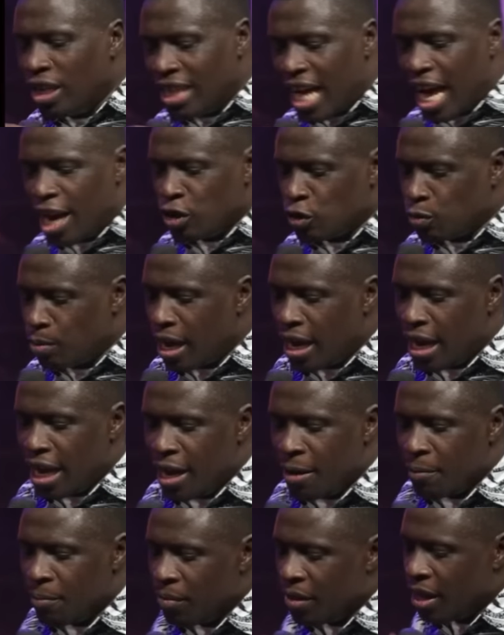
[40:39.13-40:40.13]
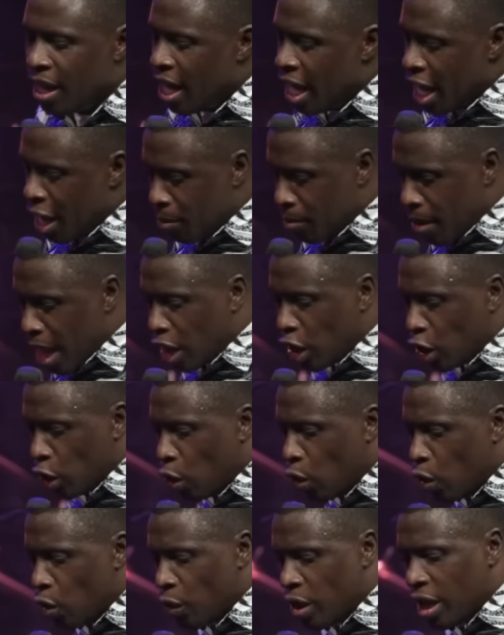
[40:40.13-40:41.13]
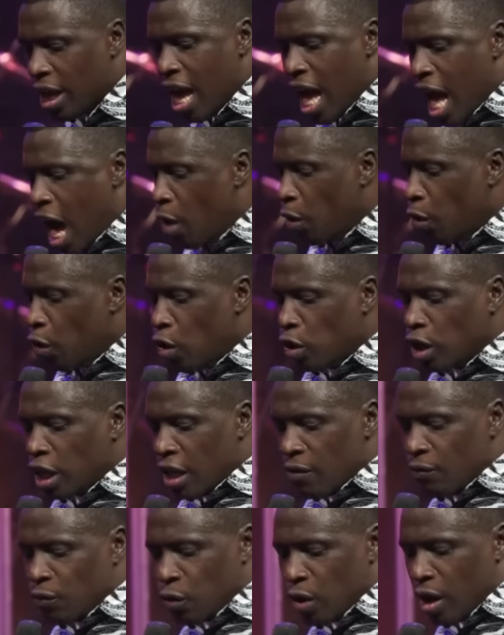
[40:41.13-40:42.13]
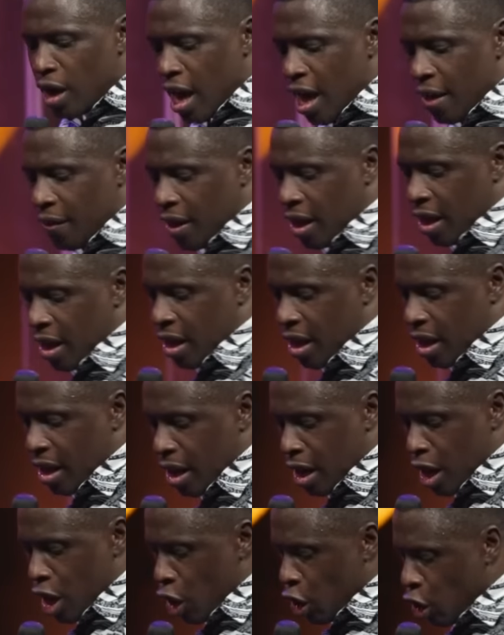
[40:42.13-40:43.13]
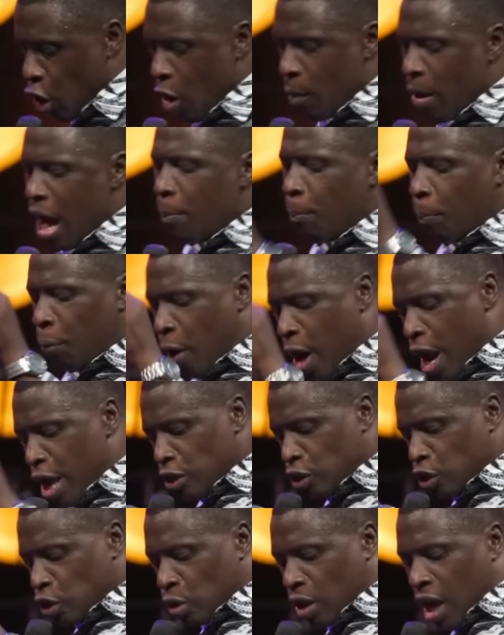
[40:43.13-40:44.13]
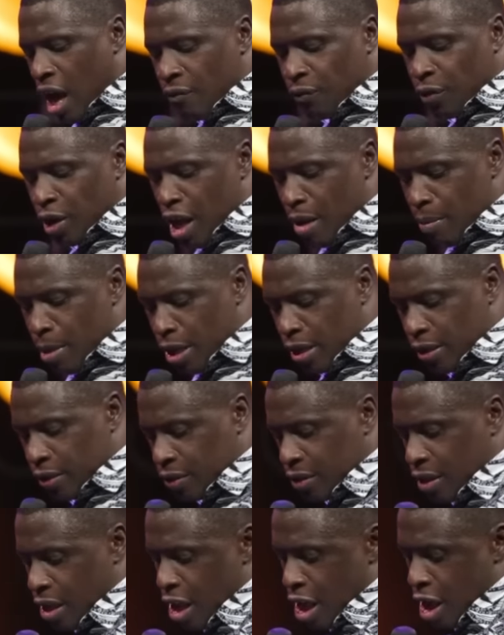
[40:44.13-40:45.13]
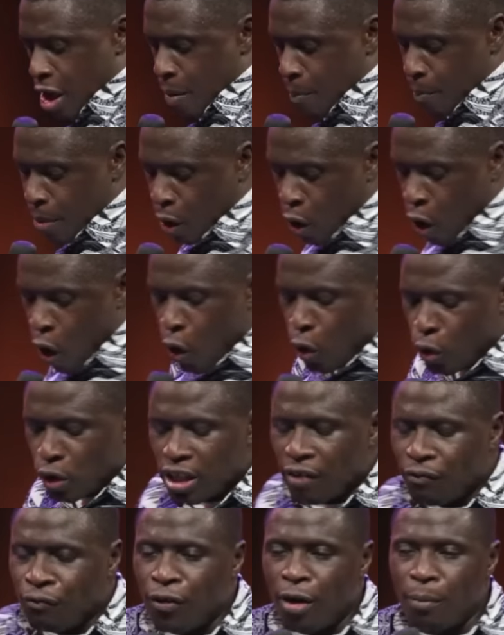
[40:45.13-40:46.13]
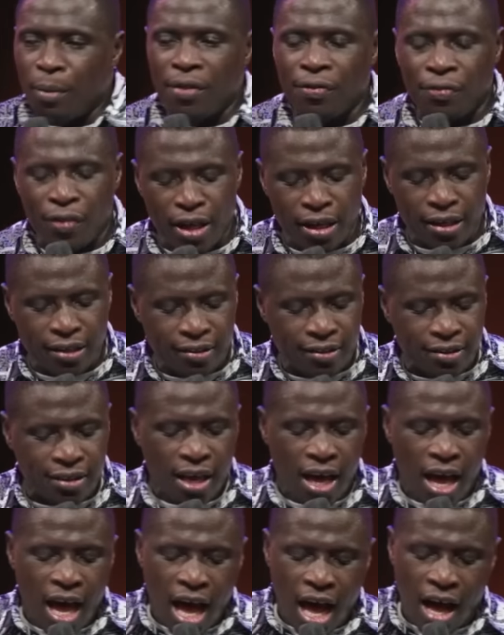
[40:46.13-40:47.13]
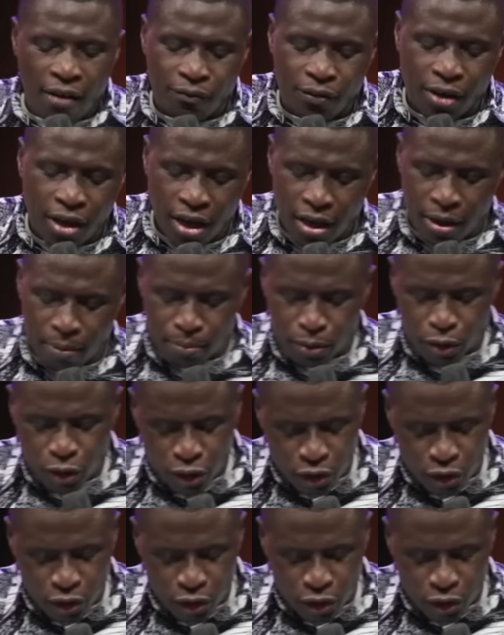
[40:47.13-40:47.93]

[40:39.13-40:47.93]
that is my name, and my glory I will not give to another, nor my praise to carved images. Behold, the former things have come,